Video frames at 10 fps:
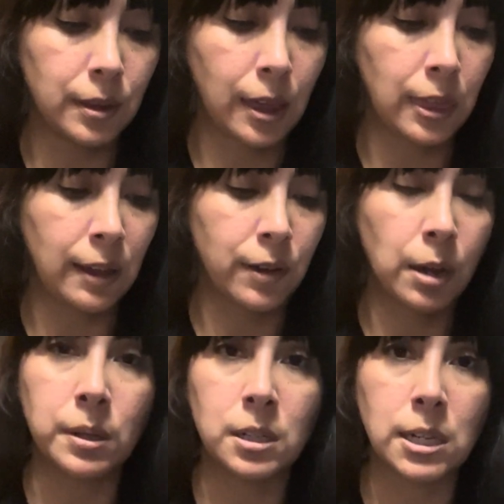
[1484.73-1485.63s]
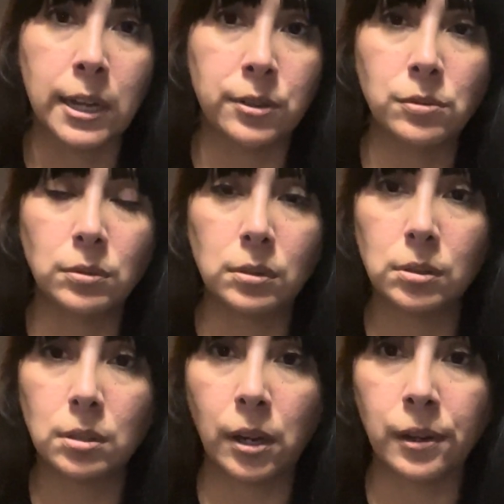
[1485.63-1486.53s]
they've come untied,
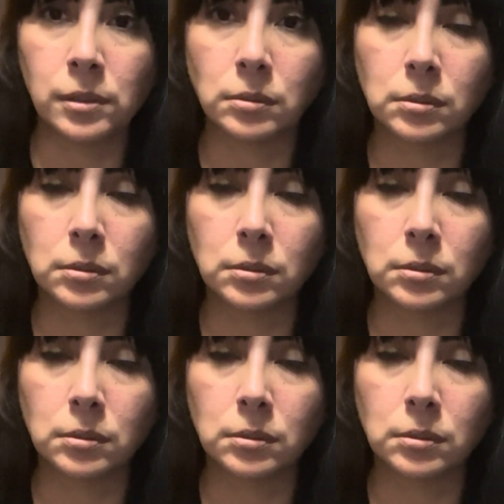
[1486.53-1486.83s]
you know,